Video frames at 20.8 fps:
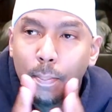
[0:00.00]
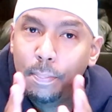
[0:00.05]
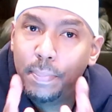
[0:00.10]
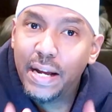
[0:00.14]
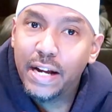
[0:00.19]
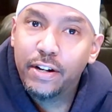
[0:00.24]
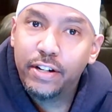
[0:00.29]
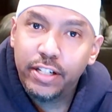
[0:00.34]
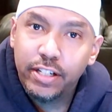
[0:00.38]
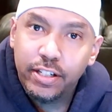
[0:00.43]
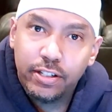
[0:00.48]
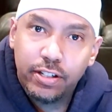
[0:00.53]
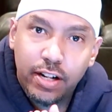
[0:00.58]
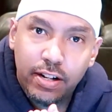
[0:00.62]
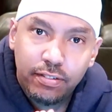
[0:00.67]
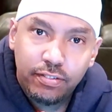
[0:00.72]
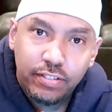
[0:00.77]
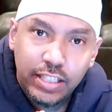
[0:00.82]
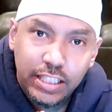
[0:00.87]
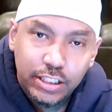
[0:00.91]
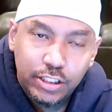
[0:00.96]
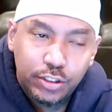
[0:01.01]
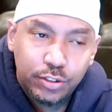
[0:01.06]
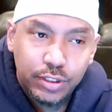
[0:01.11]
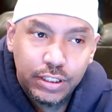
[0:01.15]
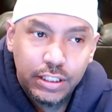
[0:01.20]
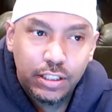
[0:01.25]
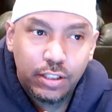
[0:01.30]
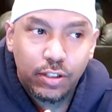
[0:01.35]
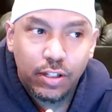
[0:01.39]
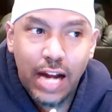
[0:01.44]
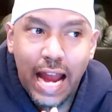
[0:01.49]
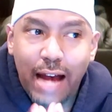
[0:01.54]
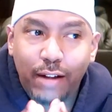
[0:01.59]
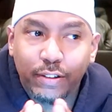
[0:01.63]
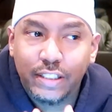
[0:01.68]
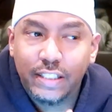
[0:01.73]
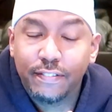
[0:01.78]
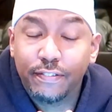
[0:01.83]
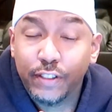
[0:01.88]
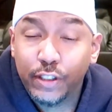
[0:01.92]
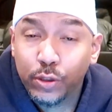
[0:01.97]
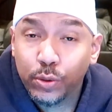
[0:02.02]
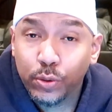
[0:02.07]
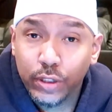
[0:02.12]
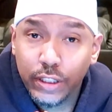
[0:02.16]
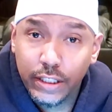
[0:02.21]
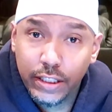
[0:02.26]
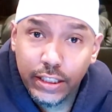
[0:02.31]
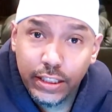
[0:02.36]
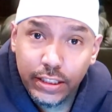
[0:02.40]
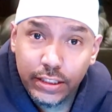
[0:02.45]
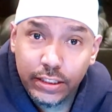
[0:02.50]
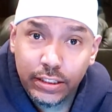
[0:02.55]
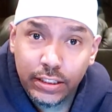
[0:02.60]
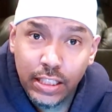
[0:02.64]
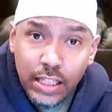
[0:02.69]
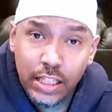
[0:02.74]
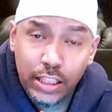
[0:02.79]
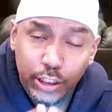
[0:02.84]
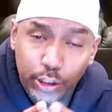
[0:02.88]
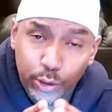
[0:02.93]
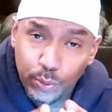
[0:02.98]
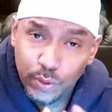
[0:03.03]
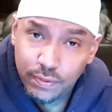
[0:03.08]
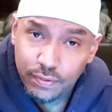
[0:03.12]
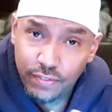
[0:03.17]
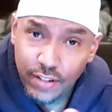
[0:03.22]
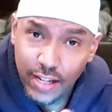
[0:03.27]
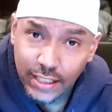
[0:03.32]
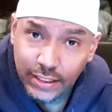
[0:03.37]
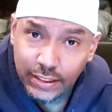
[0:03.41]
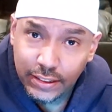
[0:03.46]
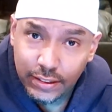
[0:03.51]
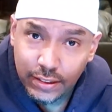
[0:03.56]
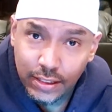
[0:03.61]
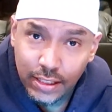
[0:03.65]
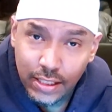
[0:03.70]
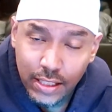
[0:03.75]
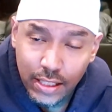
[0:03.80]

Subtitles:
barrier of entry, or how difficult it is to invest